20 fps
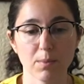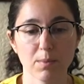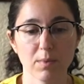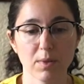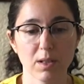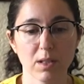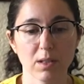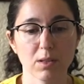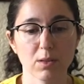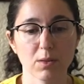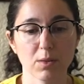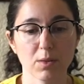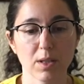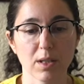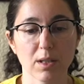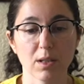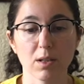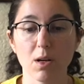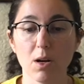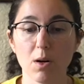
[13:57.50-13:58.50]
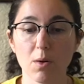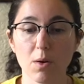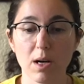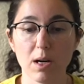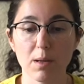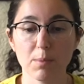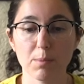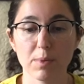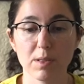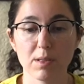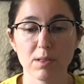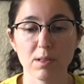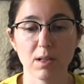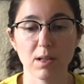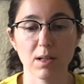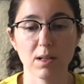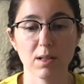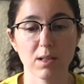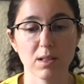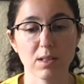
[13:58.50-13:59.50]
including co-ops,
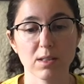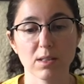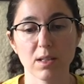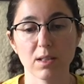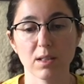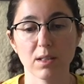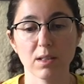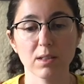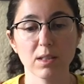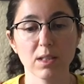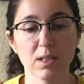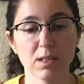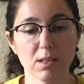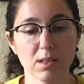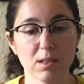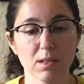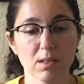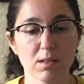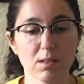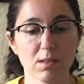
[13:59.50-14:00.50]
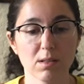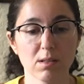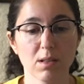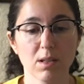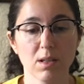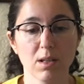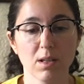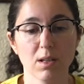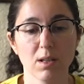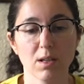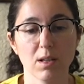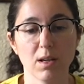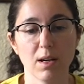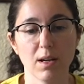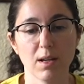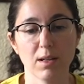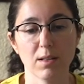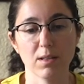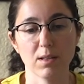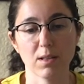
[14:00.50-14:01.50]
extending leases,
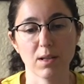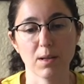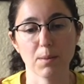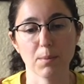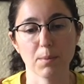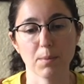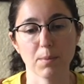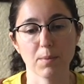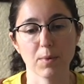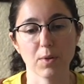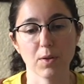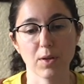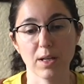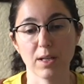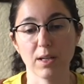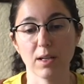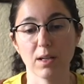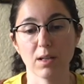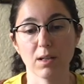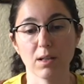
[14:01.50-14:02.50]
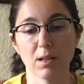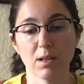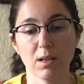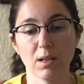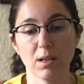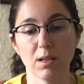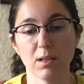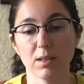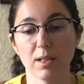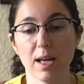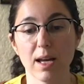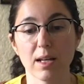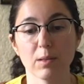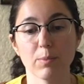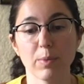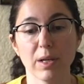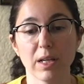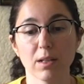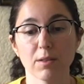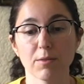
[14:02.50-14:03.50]
and creating a land
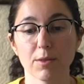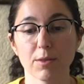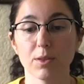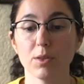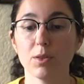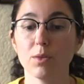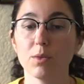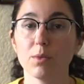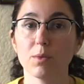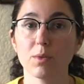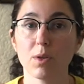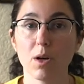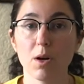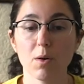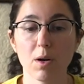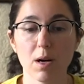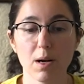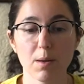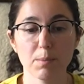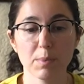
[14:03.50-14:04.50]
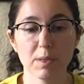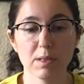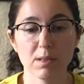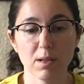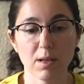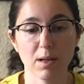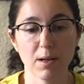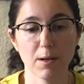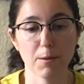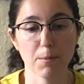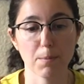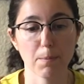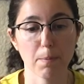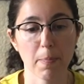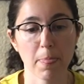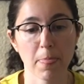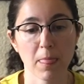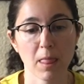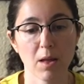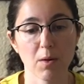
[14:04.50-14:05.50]
bank new co-ops,
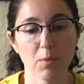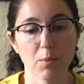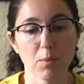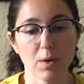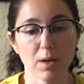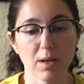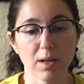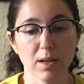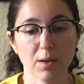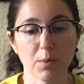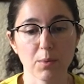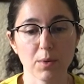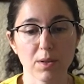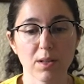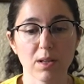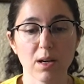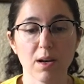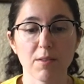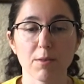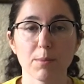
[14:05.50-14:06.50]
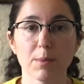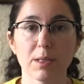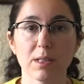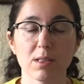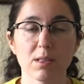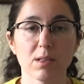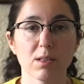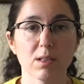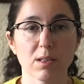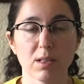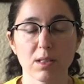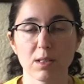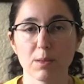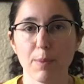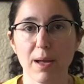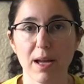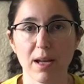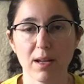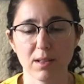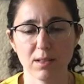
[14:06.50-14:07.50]
working with governments to
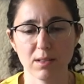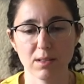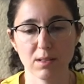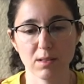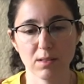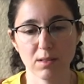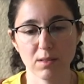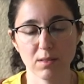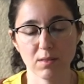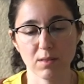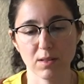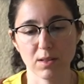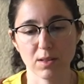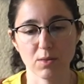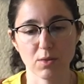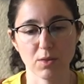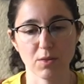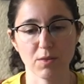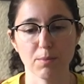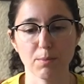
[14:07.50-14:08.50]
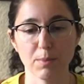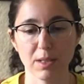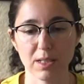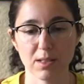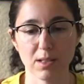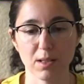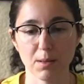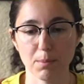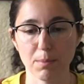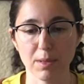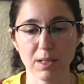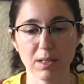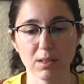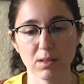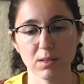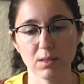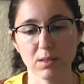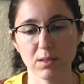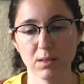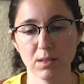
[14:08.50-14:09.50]
expand the sort of missing
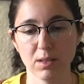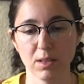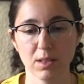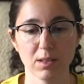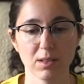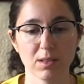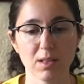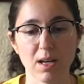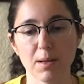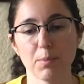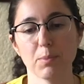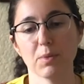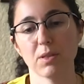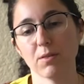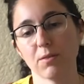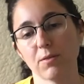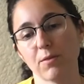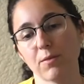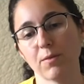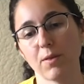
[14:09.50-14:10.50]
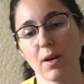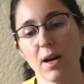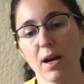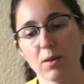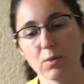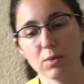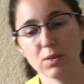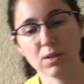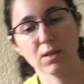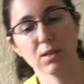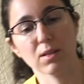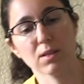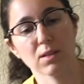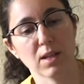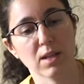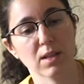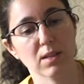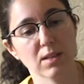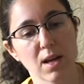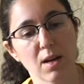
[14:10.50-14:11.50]
middle types of housing
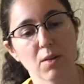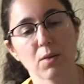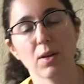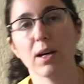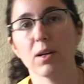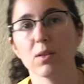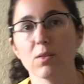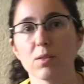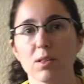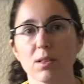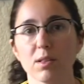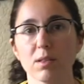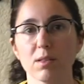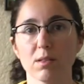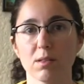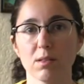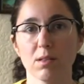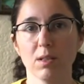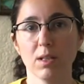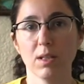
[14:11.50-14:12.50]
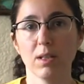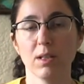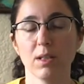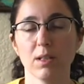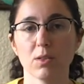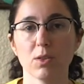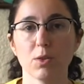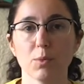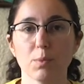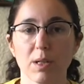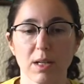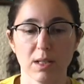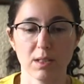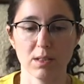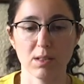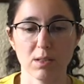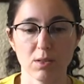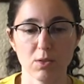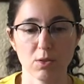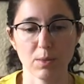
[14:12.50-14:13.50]
like townhouses,
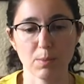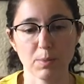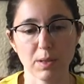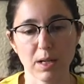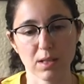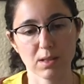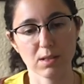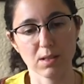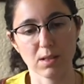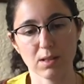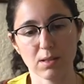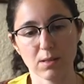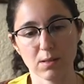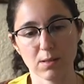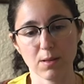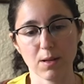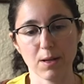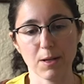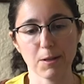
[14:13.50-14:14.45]
duplexes, triplexes,